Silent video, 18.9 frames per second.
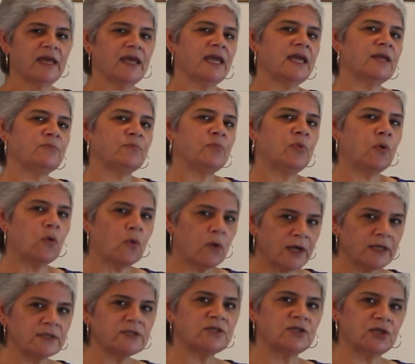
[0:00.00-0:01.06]
It
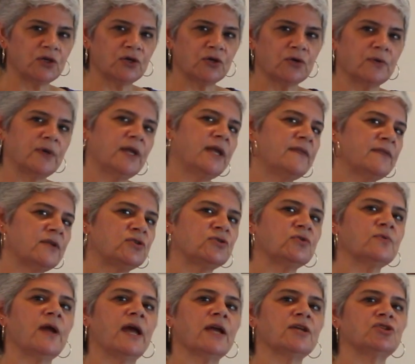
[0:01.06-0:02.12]
points you in the
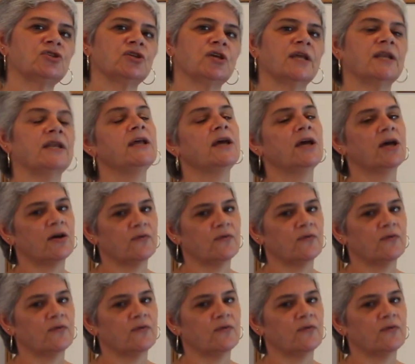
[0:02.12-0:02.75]
direction